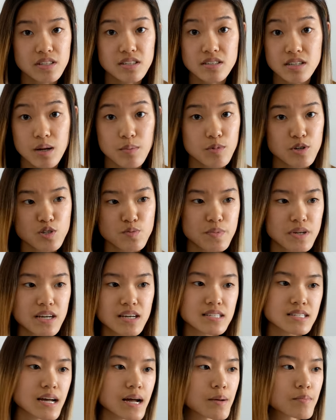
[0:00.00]
into numbers
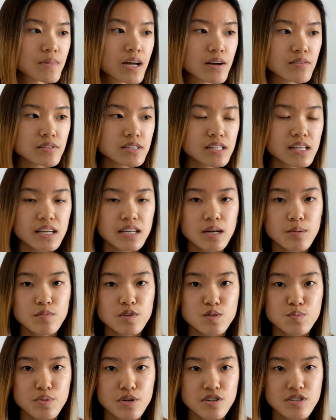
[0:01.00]
because I'm not really a
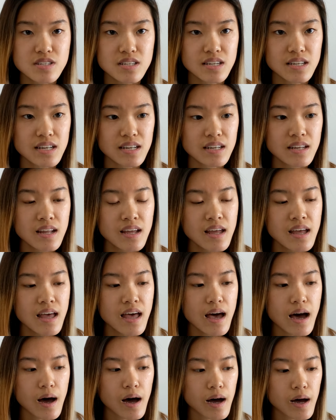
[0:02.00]
numbers person.
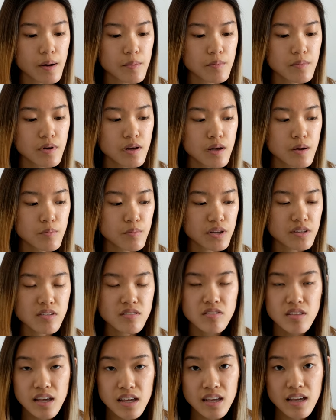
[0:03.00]
Um, but the
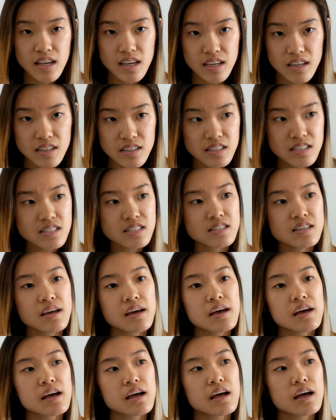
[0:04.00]
thing is,
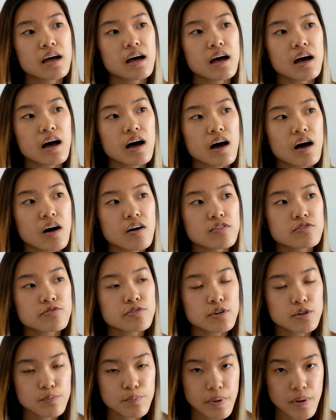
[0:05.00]

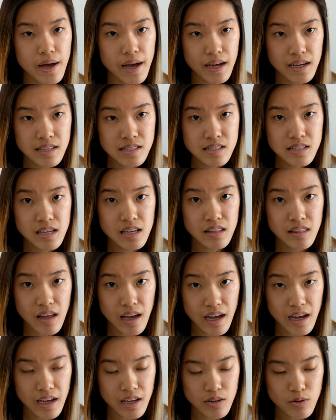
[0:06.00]
for packs like
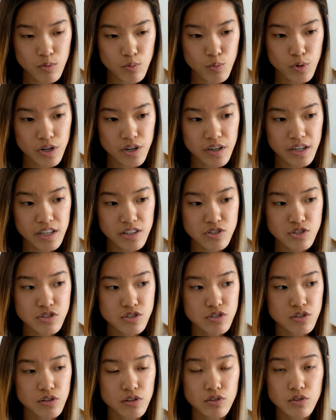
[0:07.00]
that where
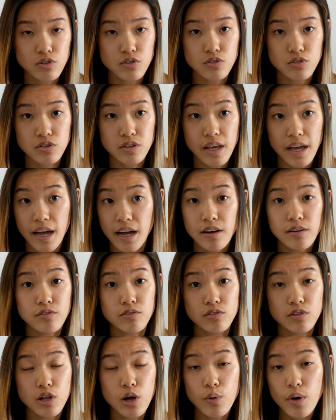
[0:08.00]
it's they have
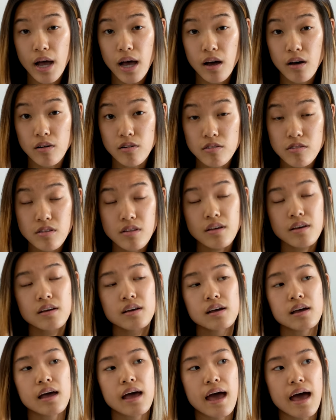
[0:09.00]
low health
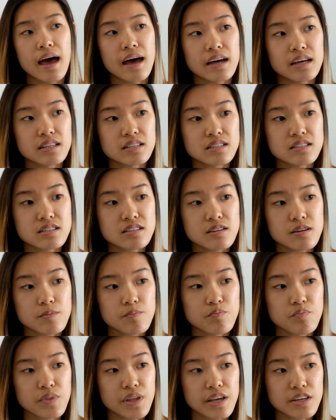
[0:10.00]
and
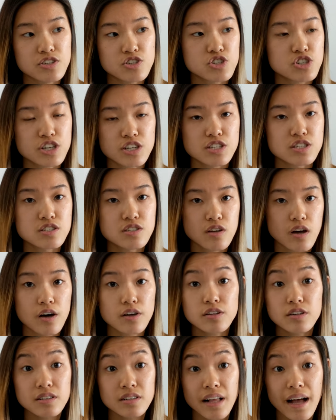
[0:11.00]
it's just
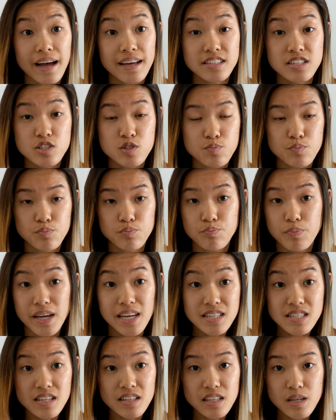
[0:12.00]
other classes
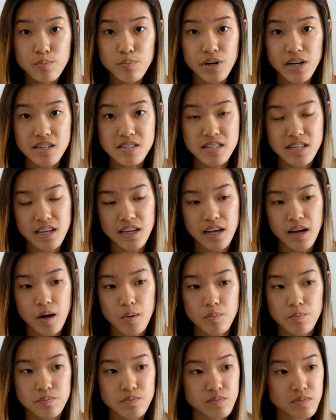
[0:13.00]
basically pressing
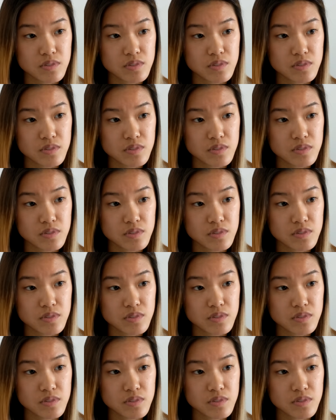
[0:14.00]
a